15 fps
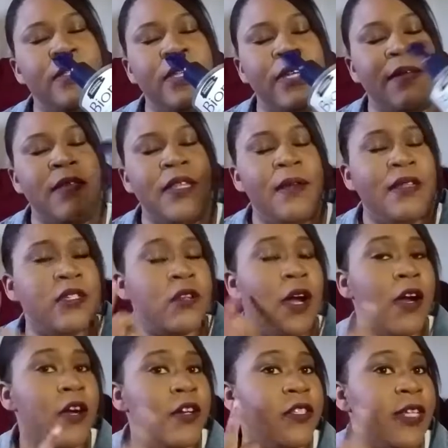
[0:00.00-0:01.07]
The
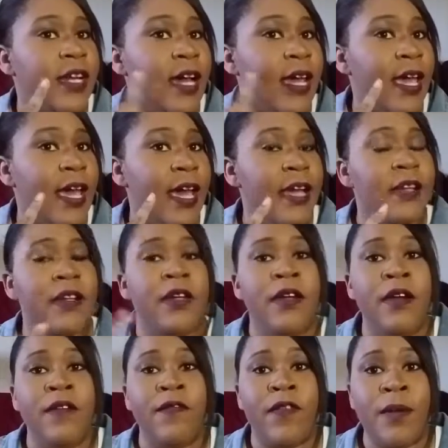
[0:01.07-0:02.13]
scars that I had
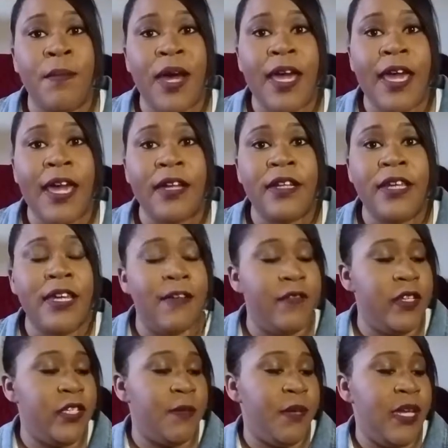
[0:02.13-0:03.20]
from my acne have
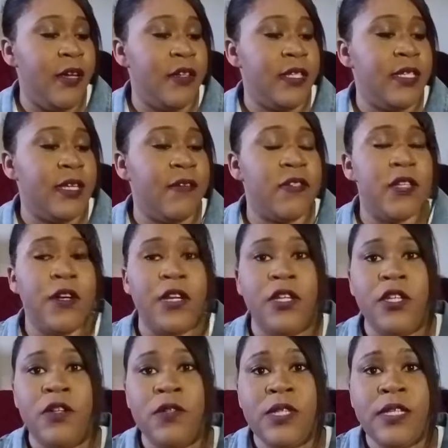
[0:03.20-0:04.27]
disappeared since I've
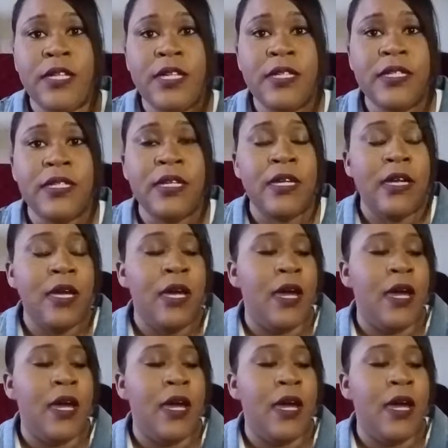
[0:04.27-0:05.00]
started using this.